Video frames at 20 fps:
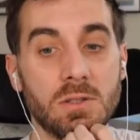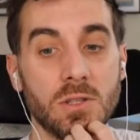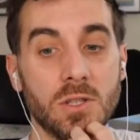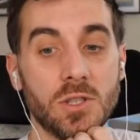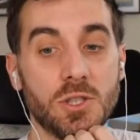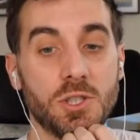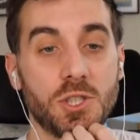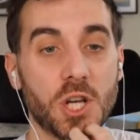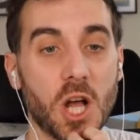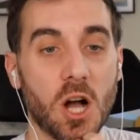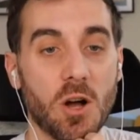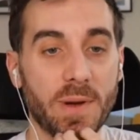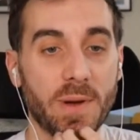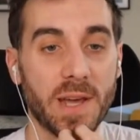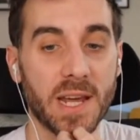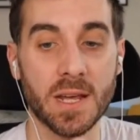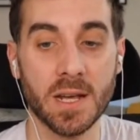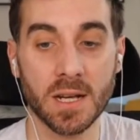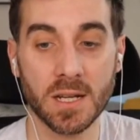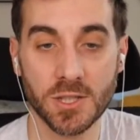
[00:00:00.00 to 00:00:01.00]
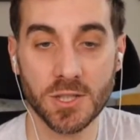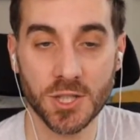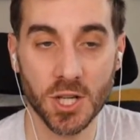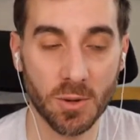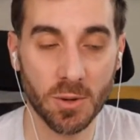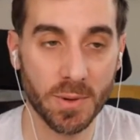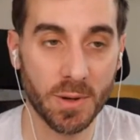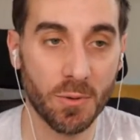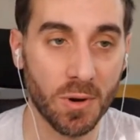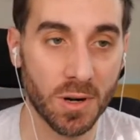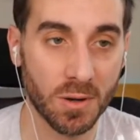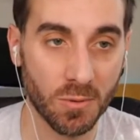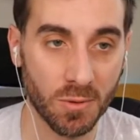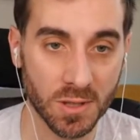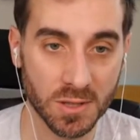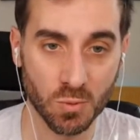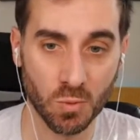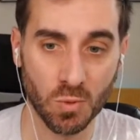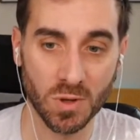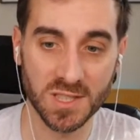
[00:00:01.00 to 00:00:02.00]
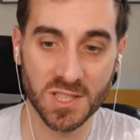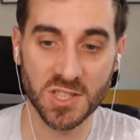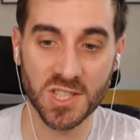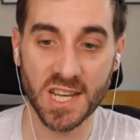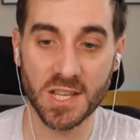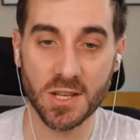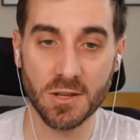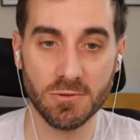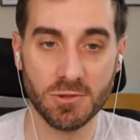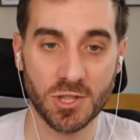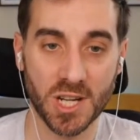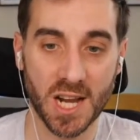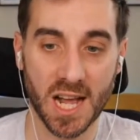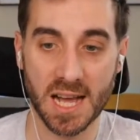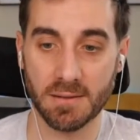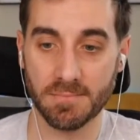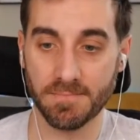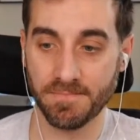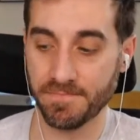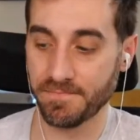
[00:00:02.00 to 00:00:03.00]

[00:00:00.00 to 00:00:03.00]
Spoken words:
Show me. What say you, chat?